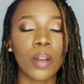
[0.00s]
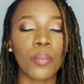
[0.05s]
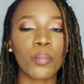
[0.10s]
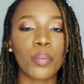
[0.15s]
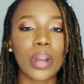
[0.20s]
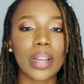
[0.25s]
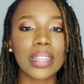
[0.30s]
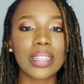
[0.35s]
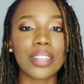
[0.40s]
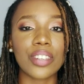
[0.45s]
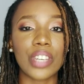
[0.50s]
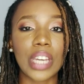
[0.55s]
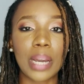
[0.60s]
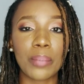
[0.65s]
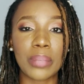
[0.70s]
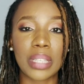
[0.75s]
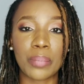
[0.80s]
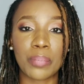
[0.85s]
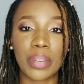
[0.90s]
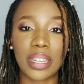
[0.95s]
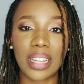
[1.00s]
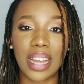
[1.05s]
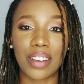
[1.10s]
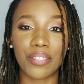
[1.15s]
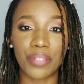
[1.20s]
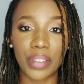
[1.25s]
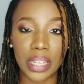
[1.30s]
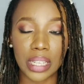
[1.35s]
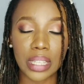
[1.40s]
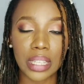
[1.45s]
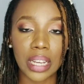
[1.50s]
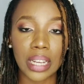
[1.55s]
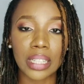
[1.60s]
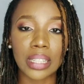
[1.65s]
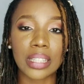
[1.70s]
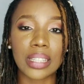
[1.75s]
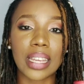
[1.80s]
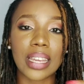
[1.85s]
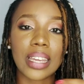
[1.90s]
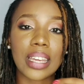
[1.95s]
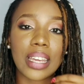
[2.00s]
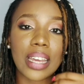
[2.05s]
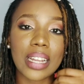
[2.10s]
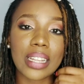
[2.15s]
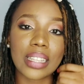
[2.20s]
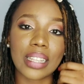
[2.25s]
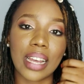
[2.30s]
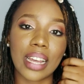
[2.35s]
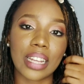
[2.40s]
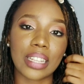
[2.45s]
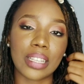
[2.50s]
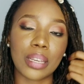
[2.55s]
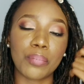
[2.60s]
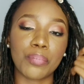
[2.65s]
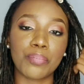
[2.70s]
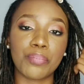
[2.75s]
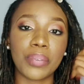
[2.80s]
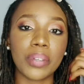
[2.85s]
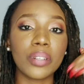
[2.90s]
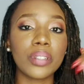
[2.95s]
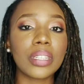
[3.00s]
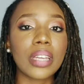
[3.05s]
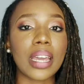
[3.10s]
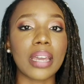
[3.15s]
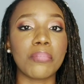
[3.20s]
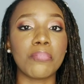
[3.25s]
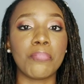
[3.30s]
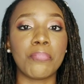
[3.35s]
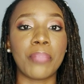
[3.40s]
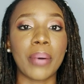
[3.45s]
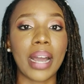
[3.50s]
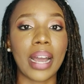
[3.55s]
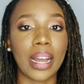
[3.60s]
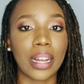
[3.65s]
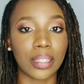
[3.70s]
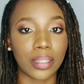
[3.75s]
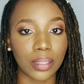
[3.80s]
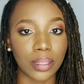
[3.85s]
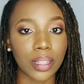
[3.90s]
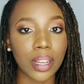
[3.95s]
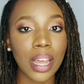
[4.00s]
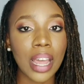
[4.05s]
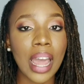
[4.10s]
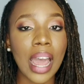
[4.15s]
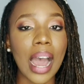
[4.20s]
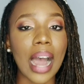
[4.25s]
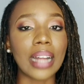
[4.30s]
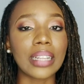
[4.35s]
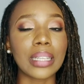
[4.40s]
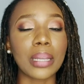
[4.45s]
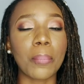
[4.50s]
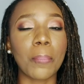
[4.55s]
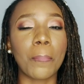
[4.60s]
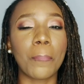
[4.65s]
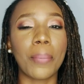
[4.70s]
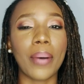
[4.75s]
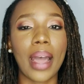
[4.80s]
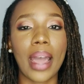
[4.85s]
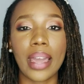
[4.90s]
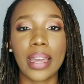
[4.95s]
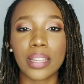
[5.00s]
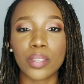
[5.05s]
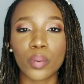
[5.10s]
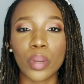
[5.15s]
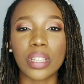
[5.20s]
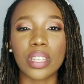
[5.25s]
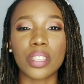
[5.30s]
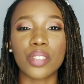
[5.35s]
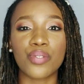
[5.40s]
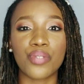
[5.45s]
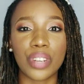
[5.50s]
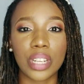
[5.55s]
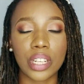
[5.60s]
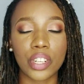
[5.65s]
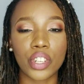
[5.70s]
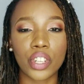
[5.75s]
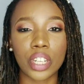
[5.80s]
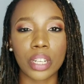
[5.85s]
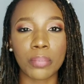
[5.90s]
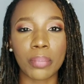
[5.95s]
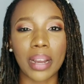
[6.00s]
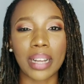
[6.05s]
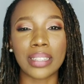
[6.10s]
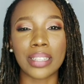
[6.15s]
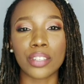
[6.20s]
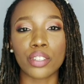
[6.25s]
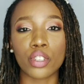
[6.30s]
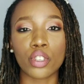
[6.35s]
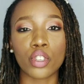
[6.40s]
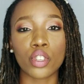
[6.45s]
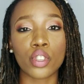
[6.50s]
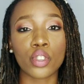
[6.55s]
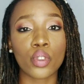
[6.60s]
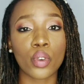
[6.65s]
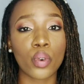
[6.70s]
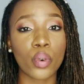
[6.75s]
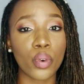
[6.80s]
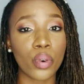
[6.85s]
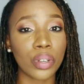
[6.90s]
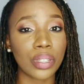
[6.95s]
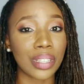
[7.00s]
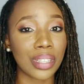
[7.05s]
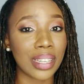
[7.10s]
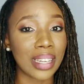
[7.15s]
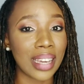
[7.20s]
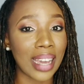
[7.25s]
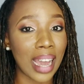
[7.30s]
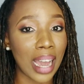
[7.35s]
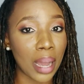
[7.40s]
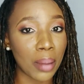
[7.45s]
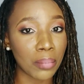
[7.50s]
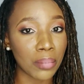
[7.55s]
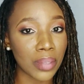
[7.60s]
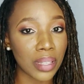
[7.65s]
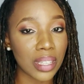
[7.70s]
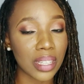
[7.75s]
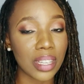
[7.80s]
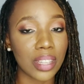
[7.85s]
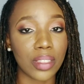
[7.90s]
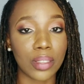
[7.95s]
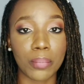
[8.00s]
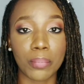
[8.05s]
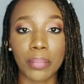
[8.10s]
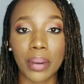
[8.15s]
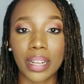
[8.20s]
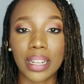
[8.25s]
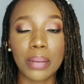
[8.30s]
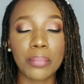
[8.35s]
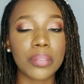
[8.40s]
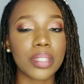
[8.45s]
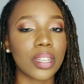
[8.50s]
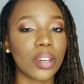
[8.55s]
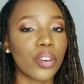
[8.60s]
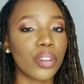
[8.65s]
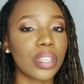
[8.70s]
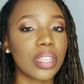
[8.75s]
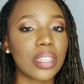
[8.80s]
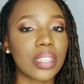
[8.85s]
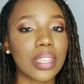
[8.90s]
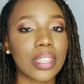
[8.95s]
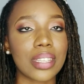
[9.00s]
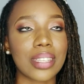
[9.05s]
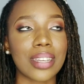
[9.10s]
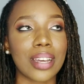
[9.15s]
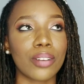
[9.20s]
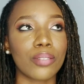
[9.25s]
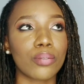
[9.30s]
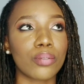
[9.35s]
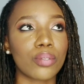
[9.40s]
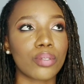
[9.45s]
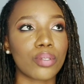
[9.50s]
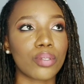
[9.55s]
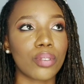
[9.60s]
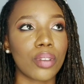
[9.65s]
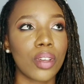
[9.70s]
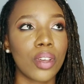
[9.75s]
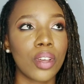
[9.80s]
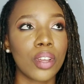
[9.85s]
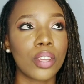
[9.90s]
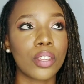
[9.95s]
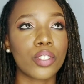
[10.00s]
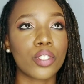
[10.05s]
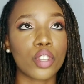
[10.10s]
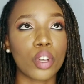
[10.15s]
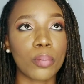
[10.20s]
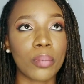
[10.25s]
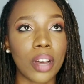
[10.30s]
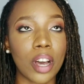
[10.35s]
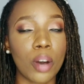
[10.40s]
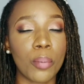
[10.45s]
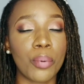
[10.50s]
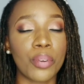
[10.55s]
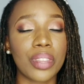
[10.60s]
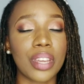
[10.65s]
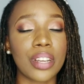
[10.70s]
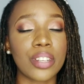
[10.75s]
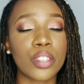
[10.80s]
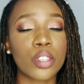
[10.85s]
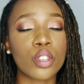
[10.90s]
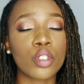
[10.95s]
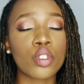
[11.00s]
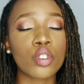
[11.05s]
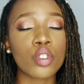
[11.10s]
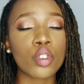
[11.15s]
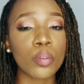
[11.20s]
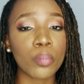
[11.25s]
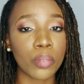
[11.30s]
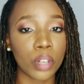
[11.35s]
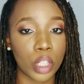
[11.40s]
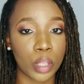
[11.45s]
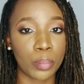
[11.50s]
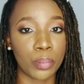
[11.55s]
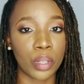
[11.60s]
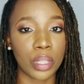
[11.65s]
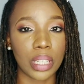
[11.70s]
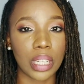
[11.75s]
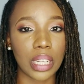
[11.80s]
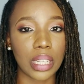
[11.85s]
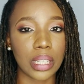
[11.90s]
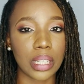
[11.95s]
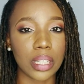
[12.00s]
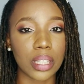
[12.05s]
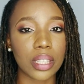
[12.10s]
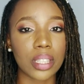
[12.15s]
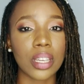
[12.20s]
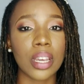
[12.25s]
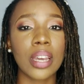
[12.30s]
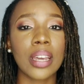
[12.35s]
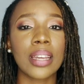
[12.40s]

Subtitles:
When yam is being harvested, they build a barn and they buy it when it's really cheap, and they store the yams in the barn. Let me tell you, this thing sounds somehow, but there is so much money in it.